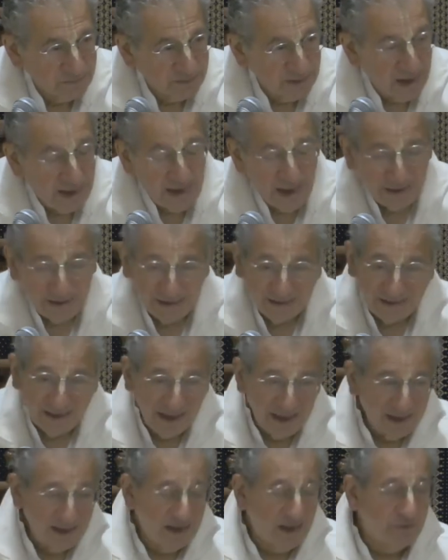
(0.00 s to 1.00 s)
Now, how did
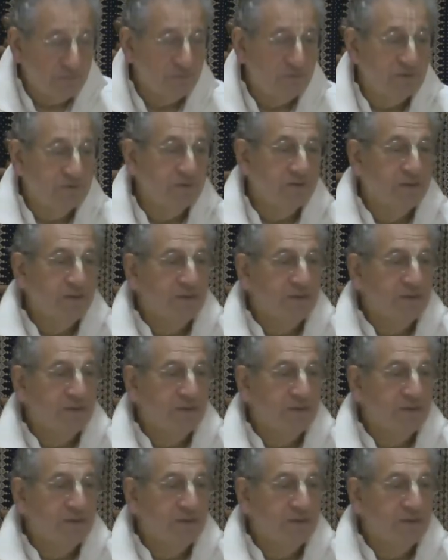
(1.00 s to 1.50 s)
that happen?